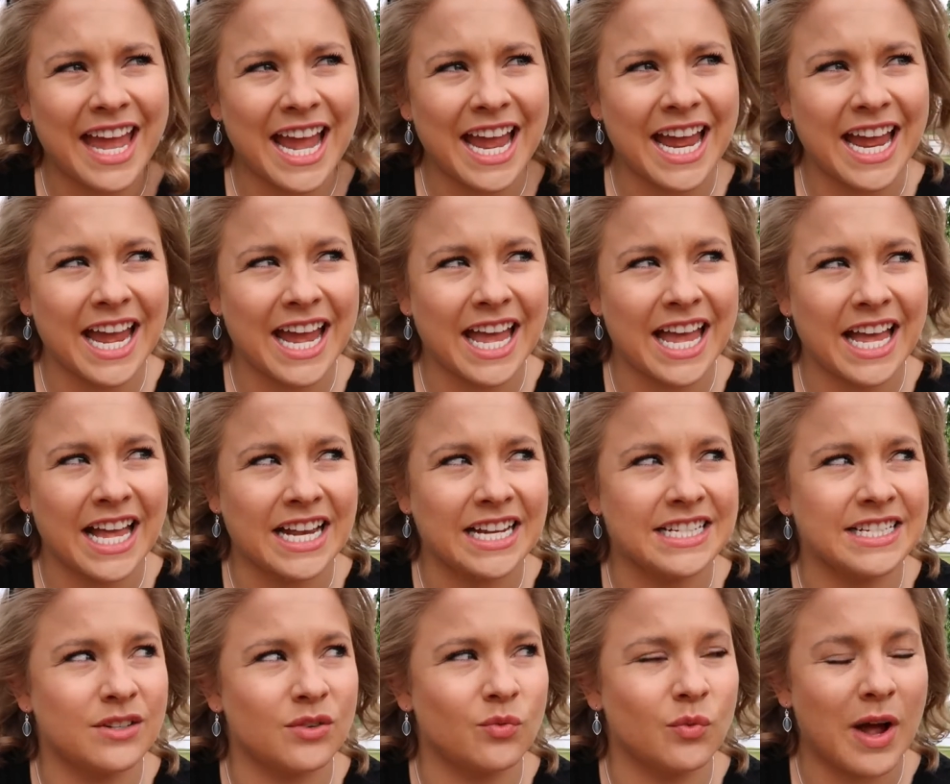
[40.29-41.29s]

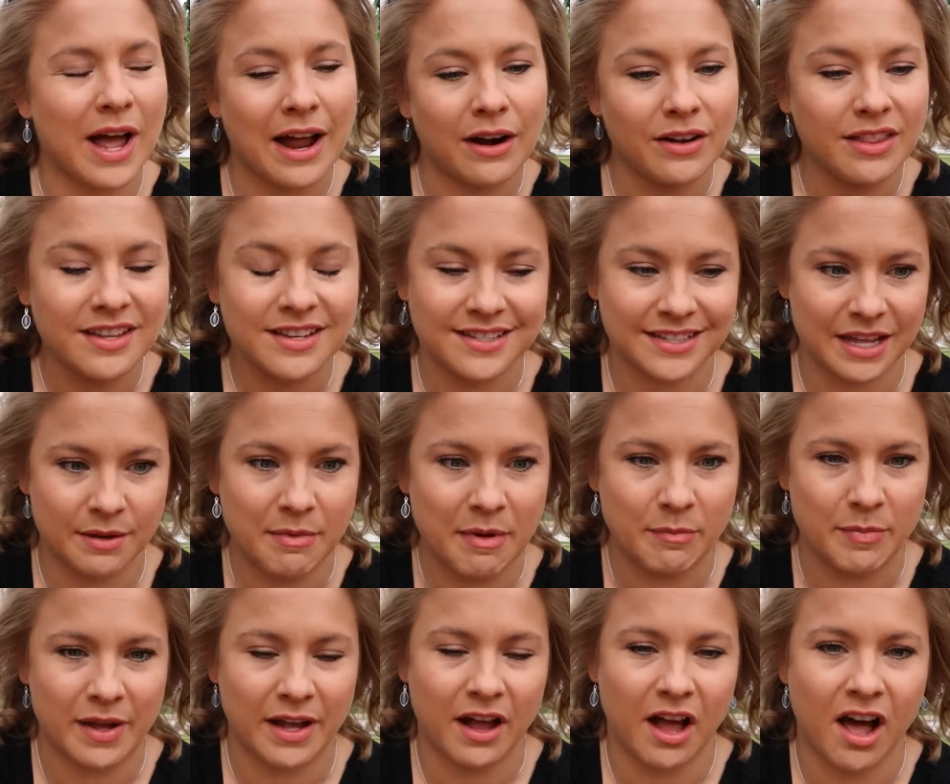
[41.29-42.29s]
And how did this come
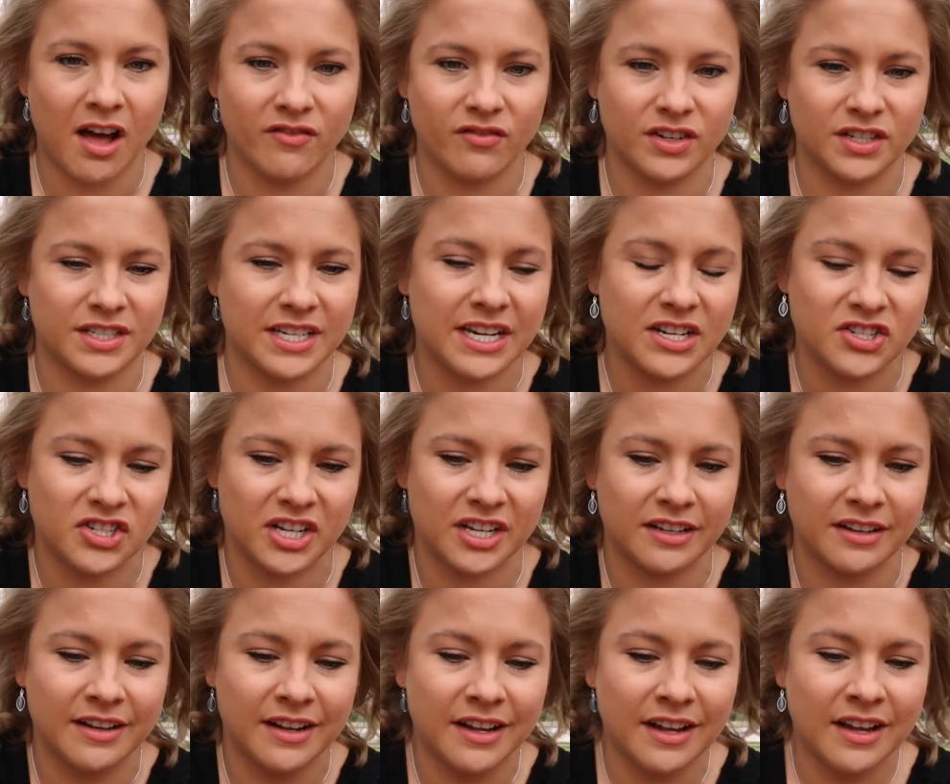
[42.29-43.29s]
up in
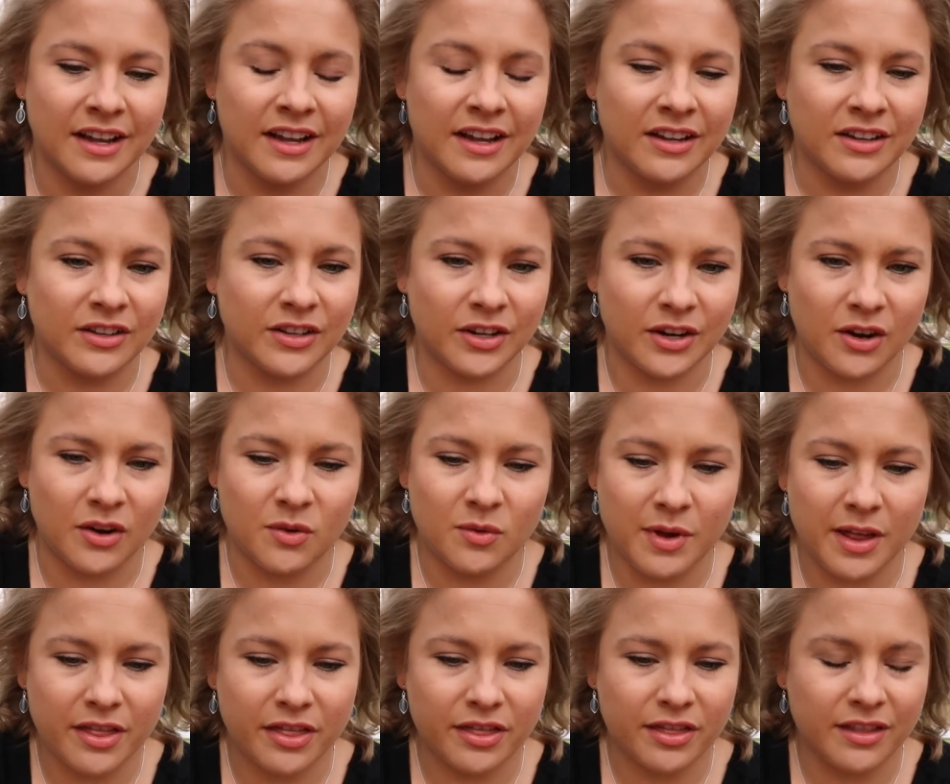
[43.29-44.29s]
conversation, you know,
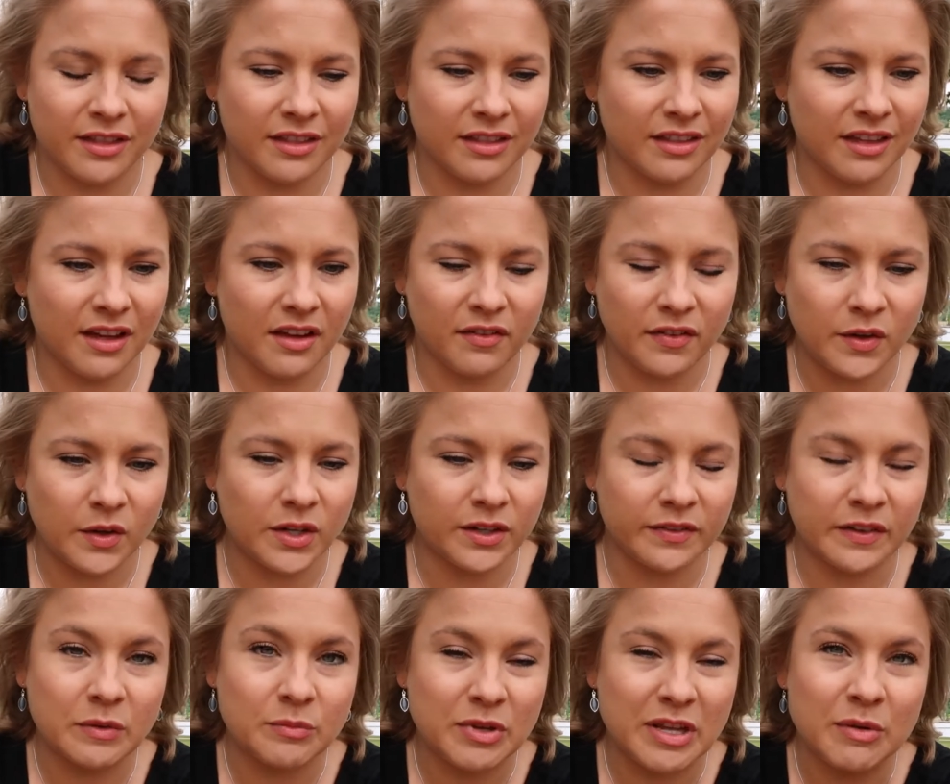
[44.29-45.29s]
with a few
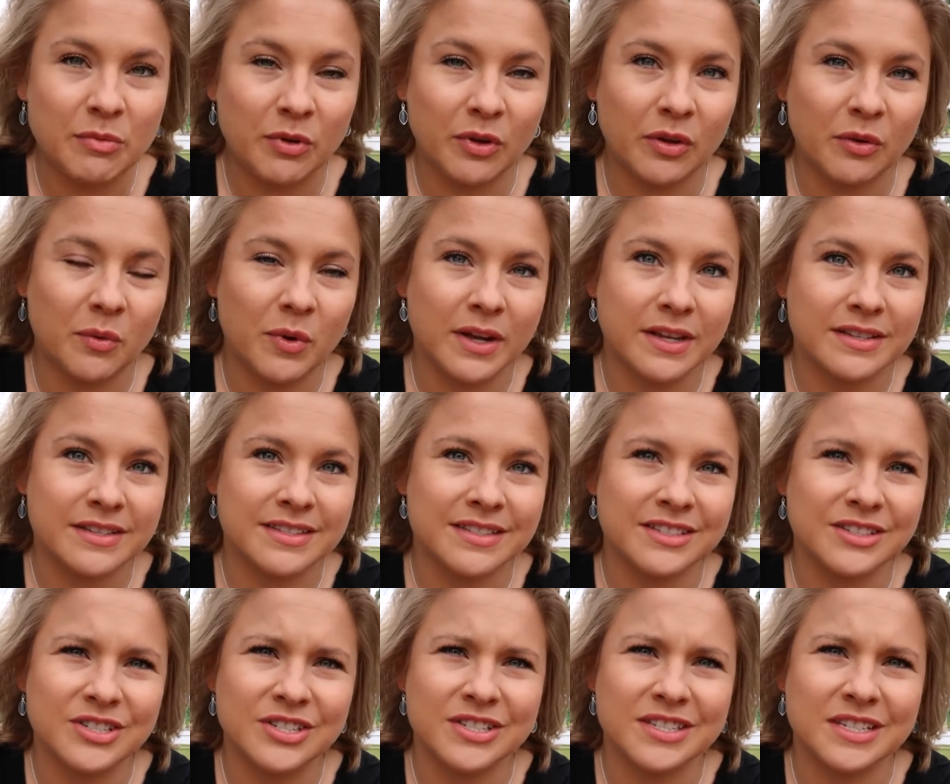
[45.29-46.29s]
different people,
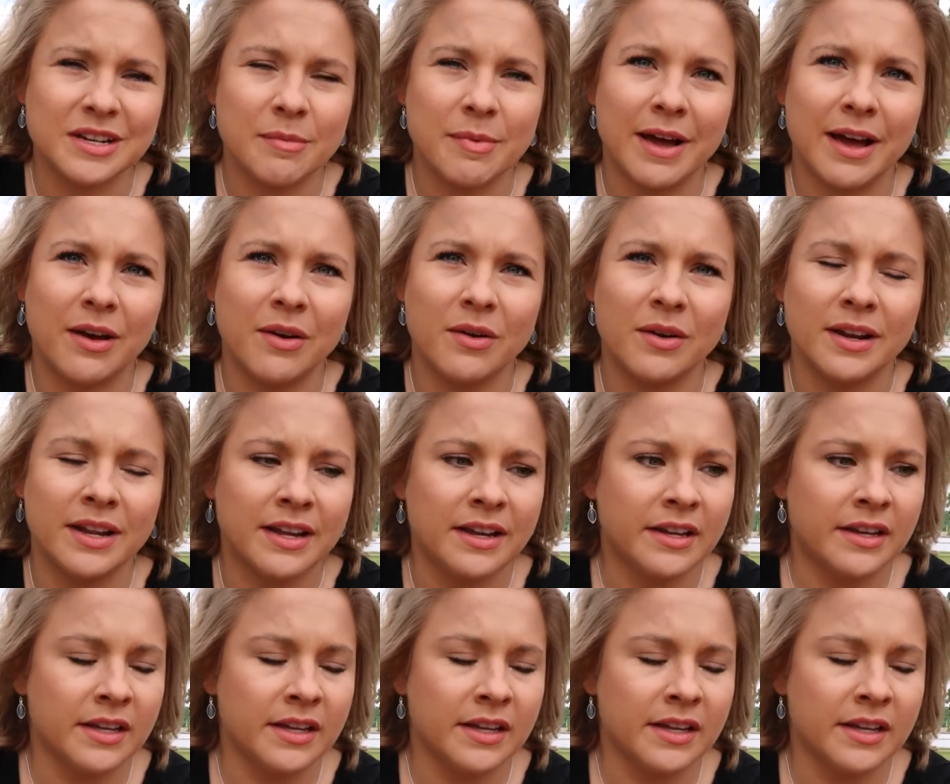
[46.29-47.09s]
was just about